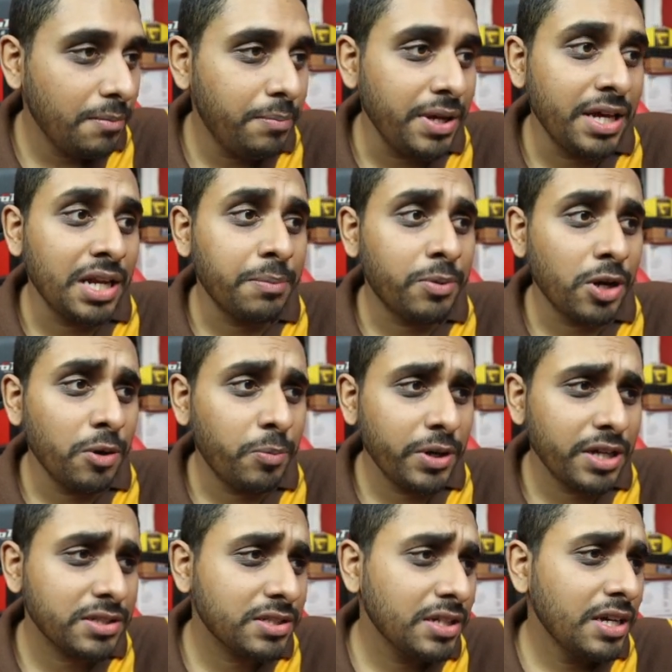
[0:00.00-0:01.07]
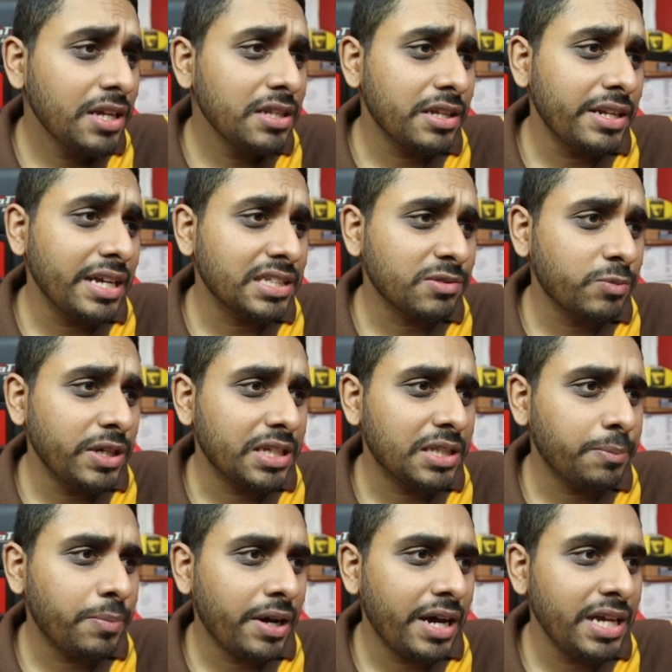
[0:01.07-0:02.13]
Bit inappropriate. The next week,
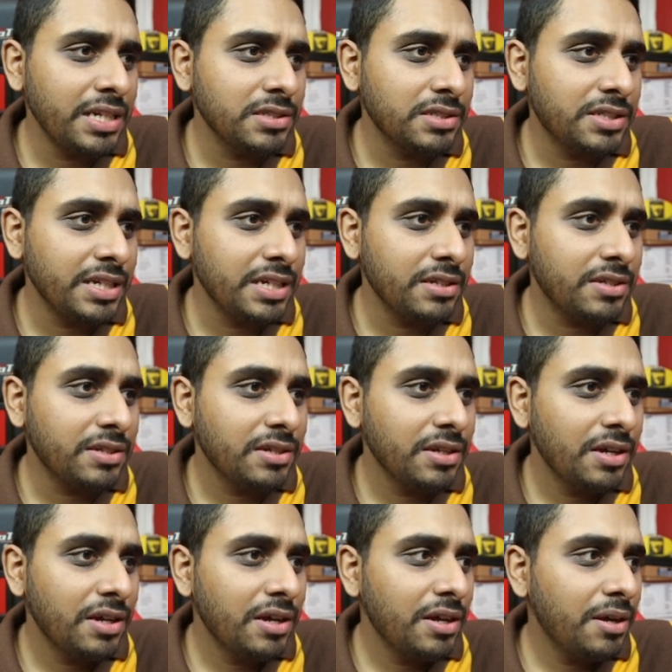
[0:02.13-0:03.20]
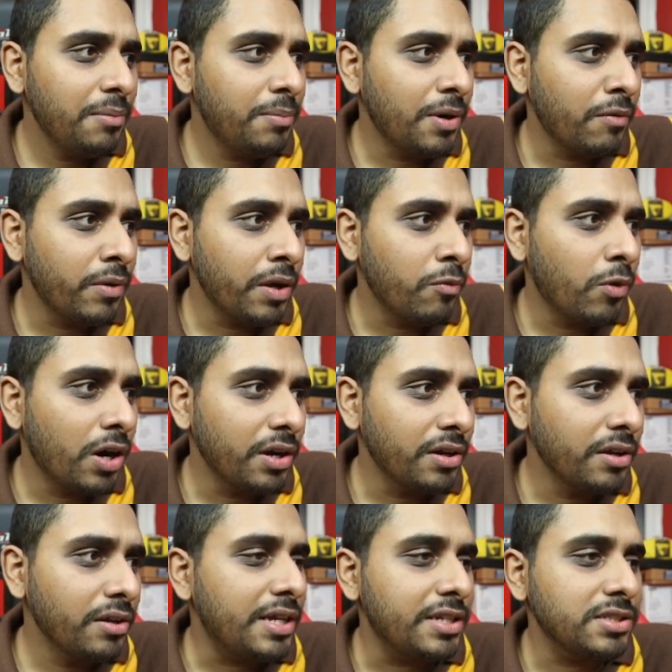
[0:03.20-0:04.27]
the Pies did, but we
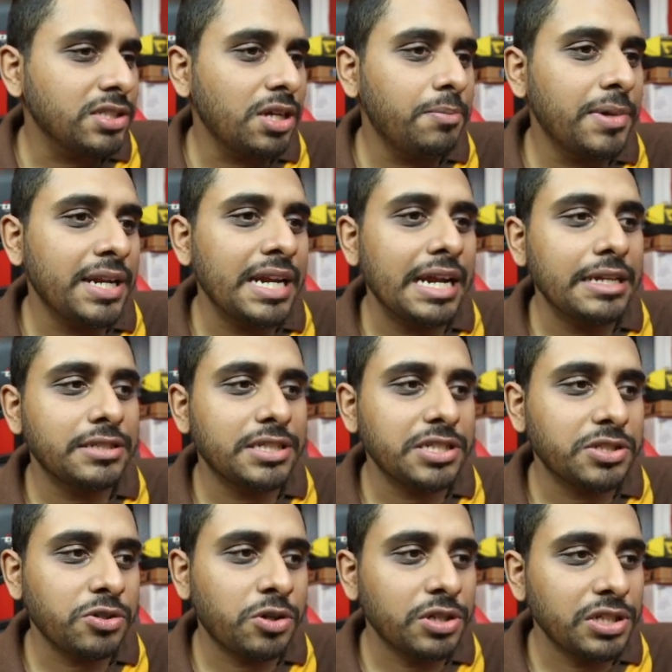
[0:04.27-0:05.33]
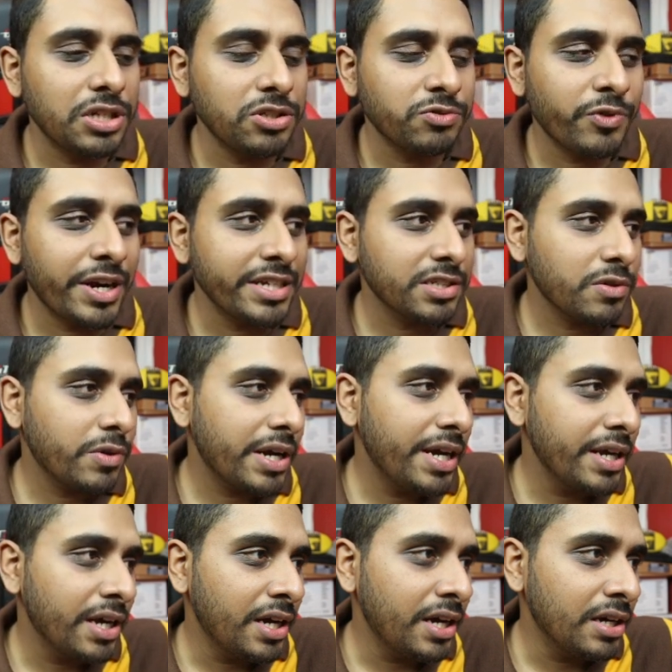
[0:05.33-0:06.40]
won. That is some analysis on those Razor
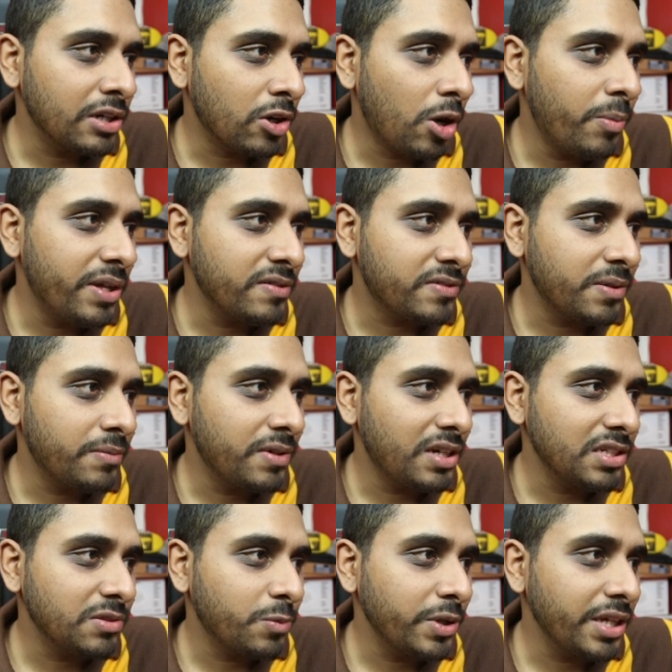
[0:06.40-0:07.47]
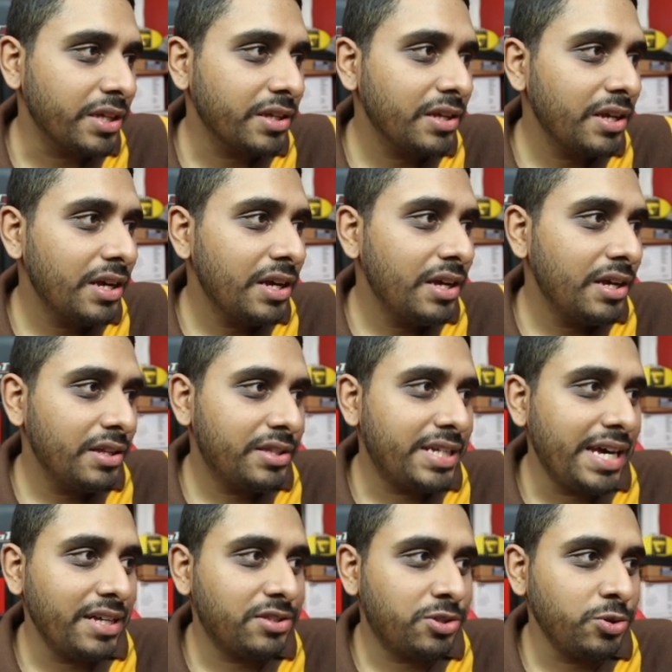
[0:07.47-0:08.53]
Ray comments from last week.
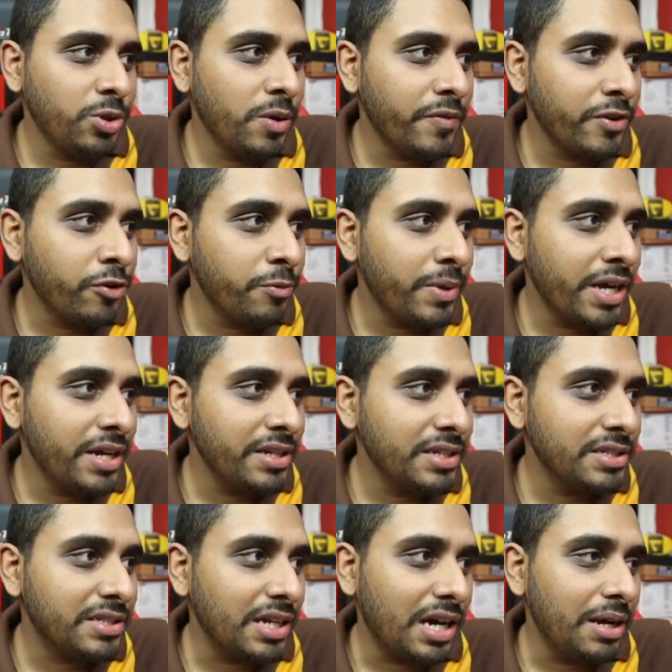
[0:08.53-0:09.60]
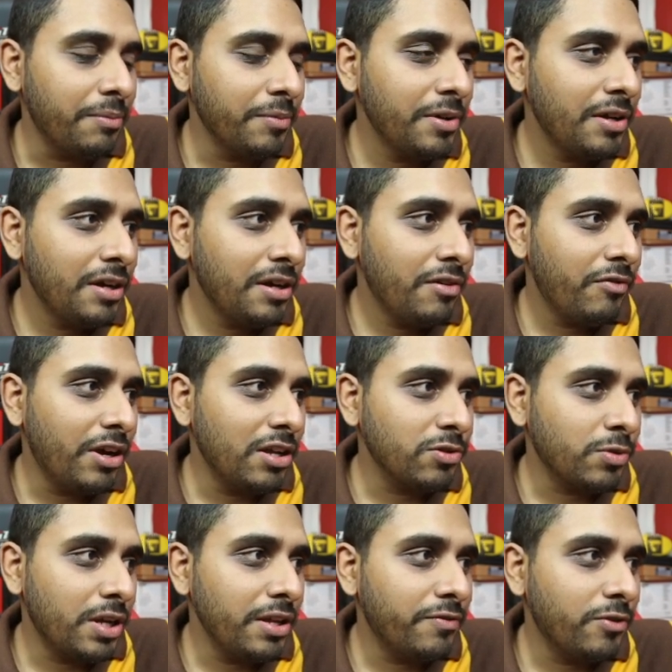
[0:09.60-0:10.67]
Take two, have to do better this time.
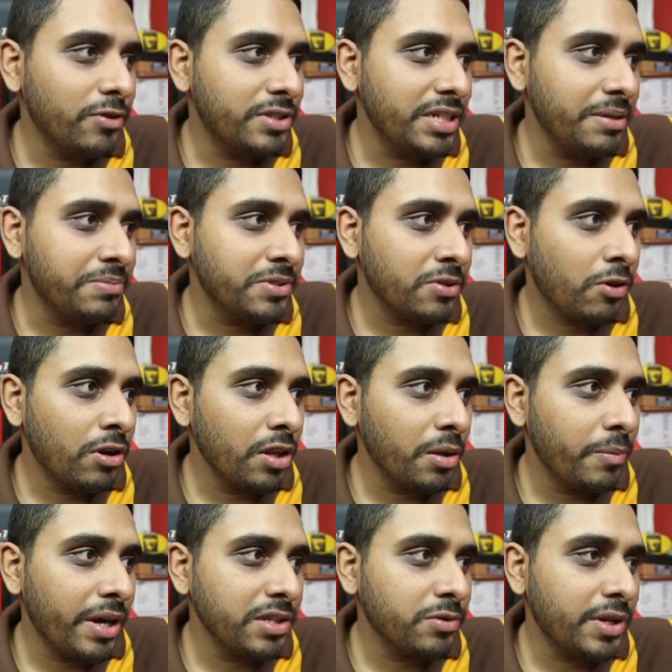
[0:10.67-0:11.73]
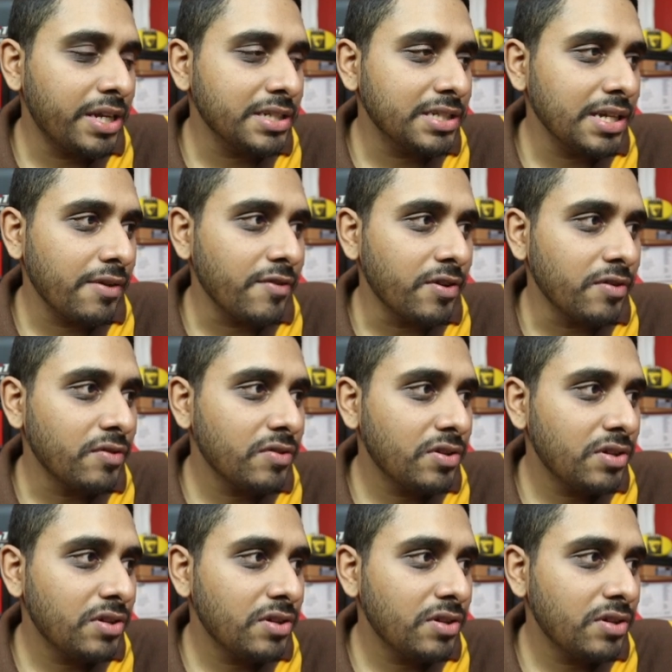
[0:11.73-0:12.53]
Round 24 tips. Collingwood by 27.